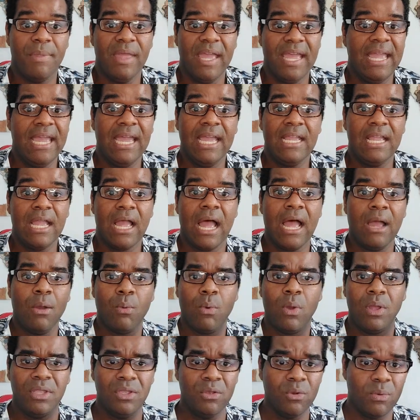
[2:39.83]
and
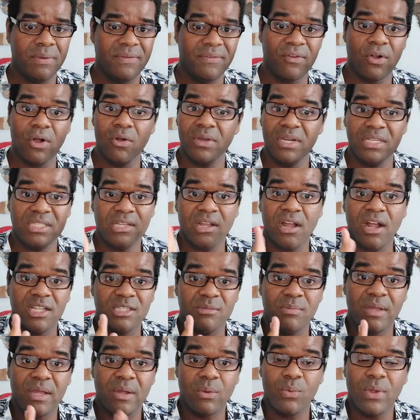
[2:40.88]
we've already talked
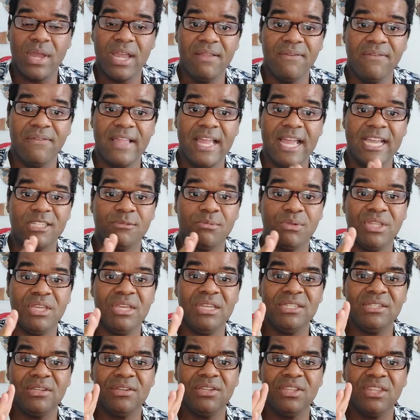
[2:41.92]
about red flags, but
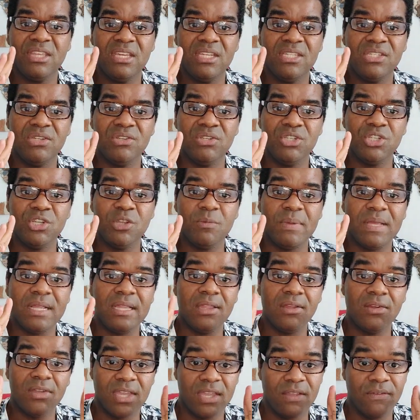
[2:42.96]
these are the things you should be
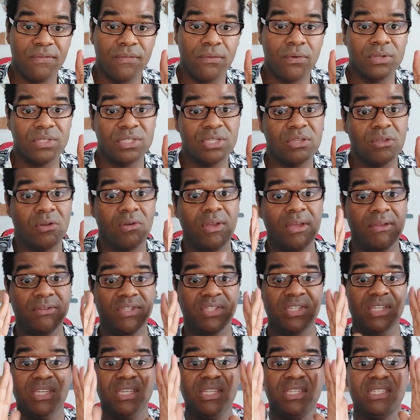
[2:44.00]
looking for to know if
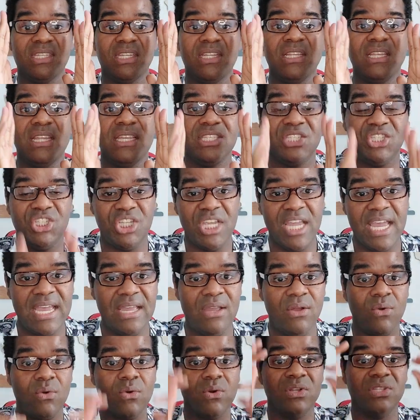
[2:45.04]
she's
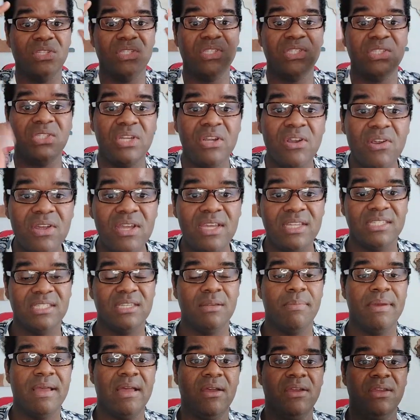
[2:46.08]
legit or serious
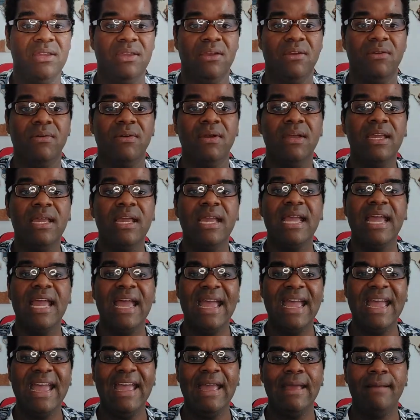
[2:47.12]
about you.
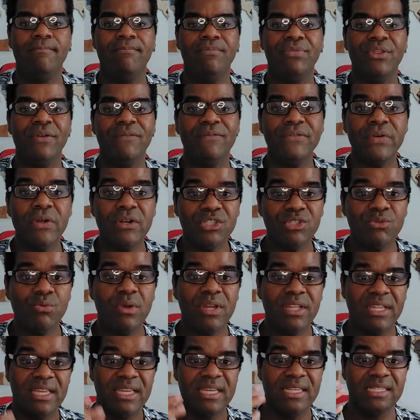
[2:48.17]
And the first
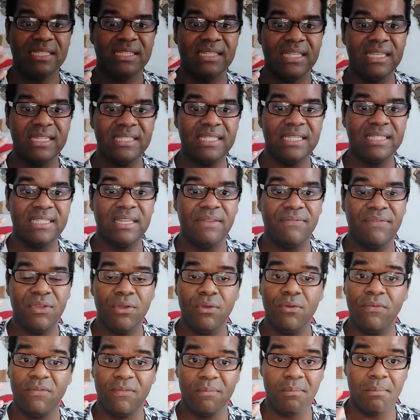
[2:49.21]
one is, this is if
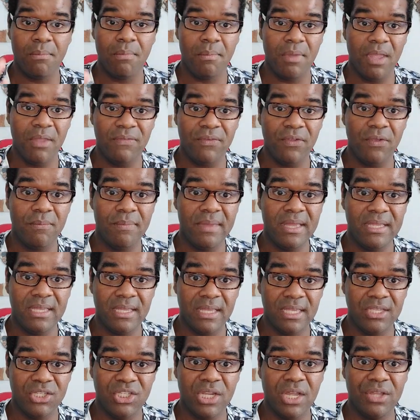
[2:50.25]
you meet
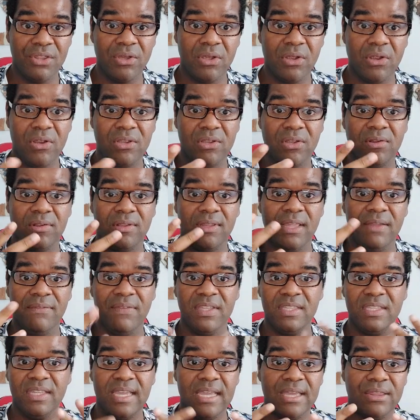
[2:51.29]
each other, you're
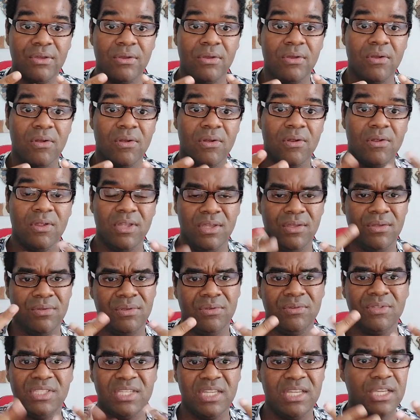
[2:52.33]
living together, or you know,
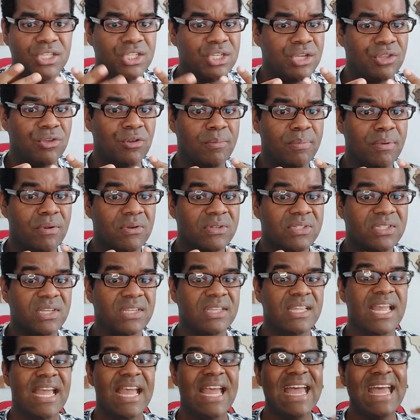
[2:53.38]
you're seeing each other in
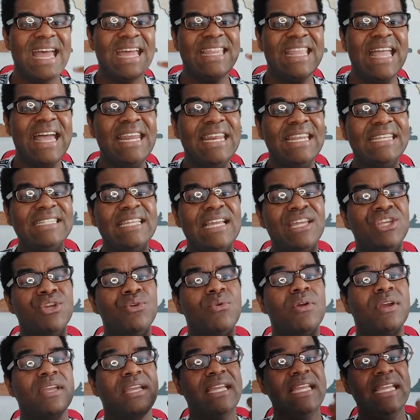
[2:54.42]
person, and that is that you
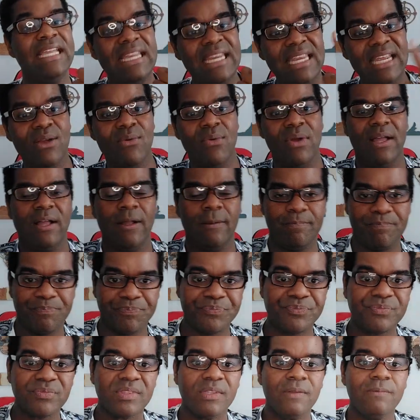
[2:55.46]
are eating well.
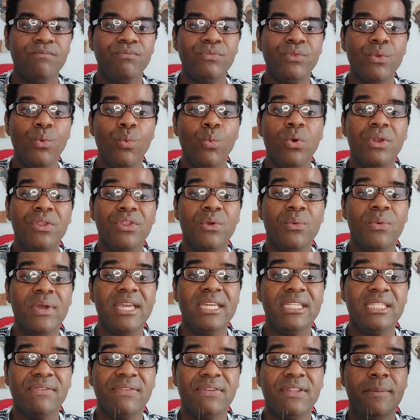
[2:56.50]
One of the
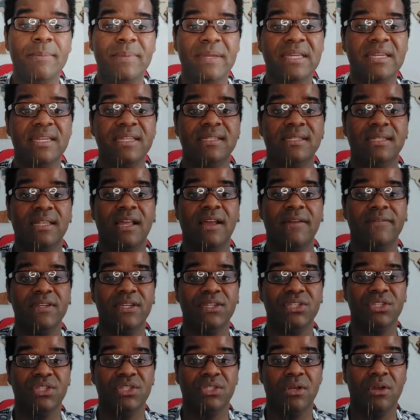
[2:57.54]
ways Filipinos love
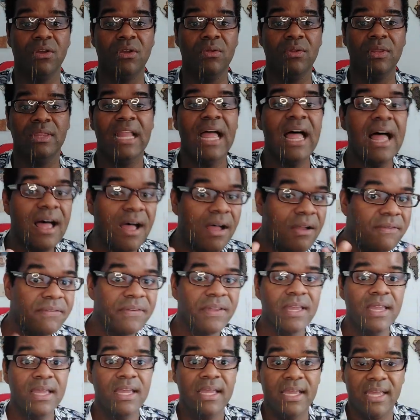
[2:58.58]
to show love
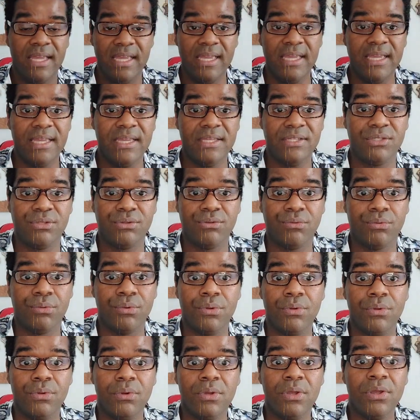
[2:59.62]
is
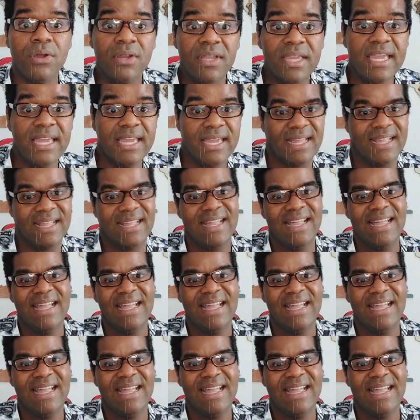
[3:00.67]
through cooking.